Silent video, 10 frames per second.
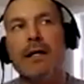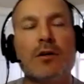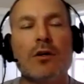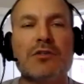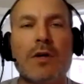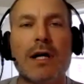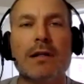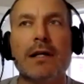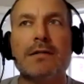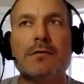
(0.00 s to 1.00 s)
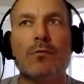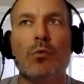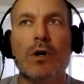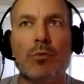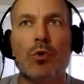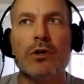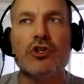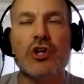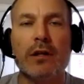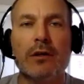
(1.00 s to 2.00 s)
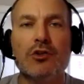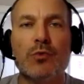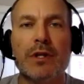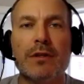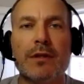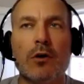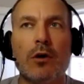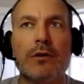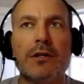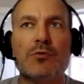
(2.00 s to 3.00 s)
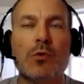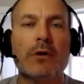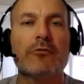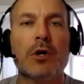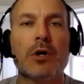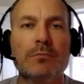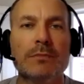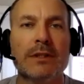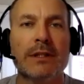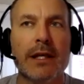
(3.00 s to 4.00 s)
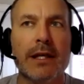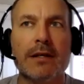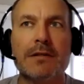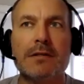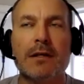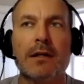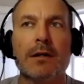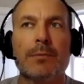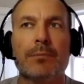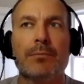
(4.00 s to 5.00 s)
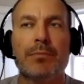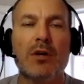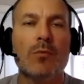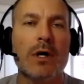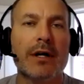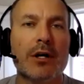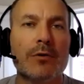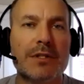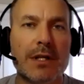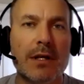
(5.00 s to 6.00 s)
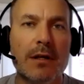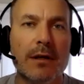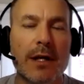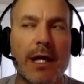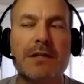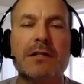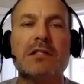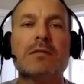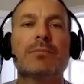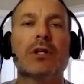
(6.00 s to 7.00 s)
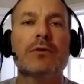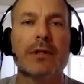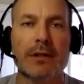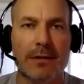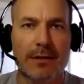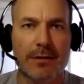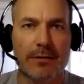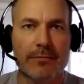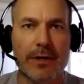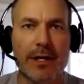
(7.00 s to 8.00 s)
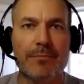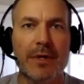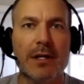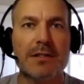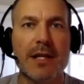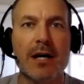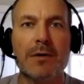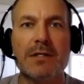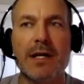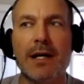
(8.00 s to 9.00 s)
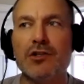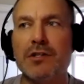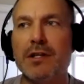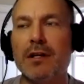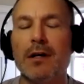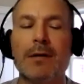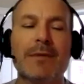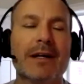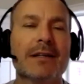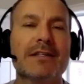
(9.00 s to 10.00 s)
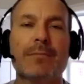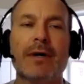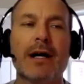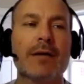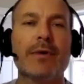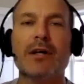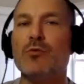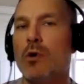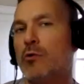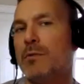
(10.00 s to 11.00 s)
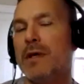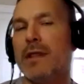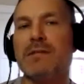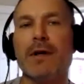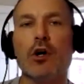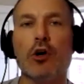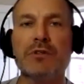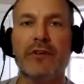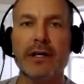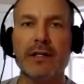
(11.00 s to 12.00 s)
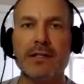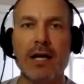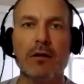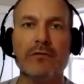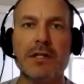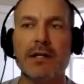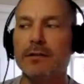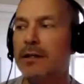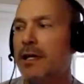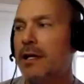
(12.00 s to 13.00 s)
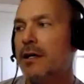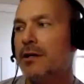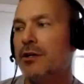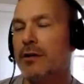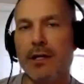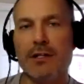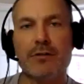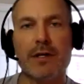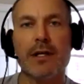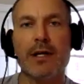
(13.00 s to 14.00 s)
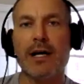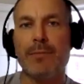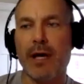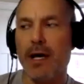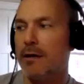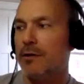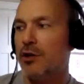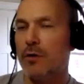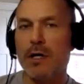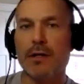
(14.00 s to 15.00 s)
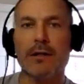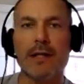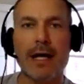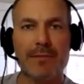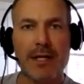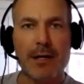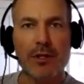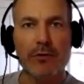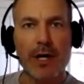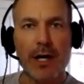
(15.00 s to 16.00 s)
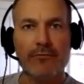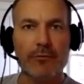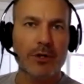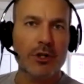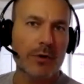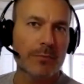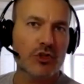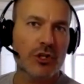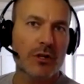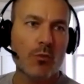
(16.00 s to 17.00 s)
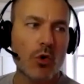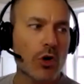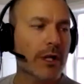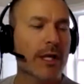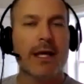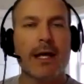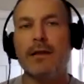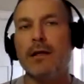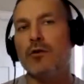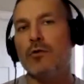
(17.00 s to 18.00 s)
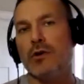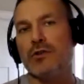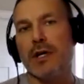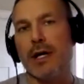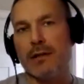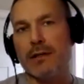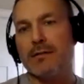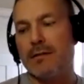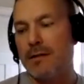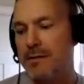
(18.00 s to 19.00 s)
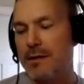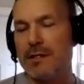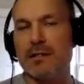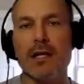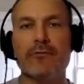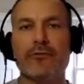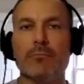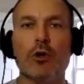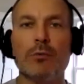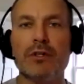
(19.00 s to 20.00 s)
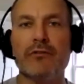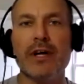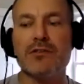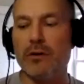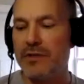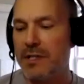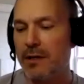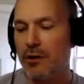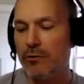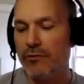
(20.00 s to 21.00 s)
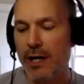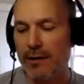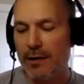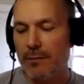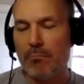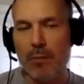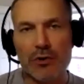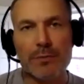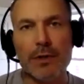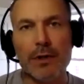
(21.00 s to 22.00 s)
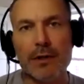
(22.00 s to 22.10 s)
And it also highlights one more challenge with all this work from home is BYOD has exploded. right? Because now it's not just that I'm not going to take my iPad to work with me. That's my home device. Now all of a sudden, your kids are on the iPad, you're on the laptop that you got from a COE machine at work, and then you've also got this need for a mobile device. And all of a sudden, you've got multiple